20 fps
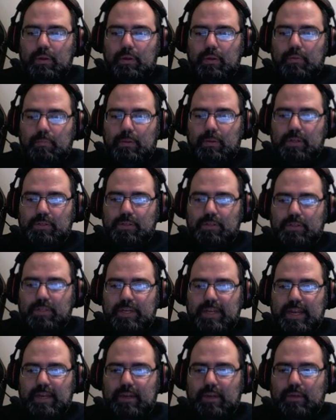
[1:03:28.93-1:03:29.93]
Monstrous
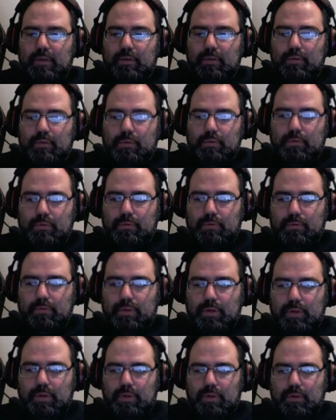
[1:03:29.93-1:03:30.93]
attack!
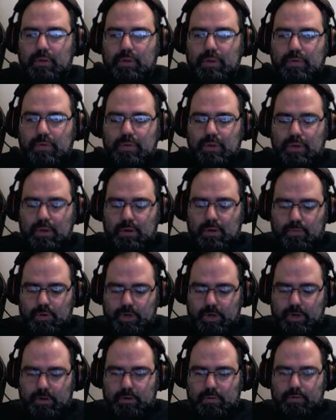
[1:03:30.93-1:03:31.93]
Didn't even get any
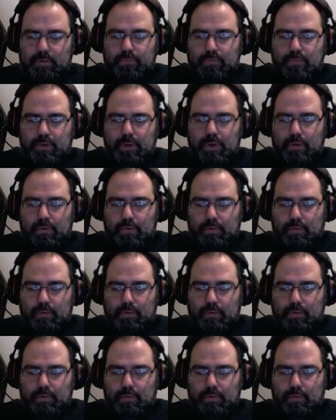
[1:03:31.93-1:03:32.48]
warning, so fuck you.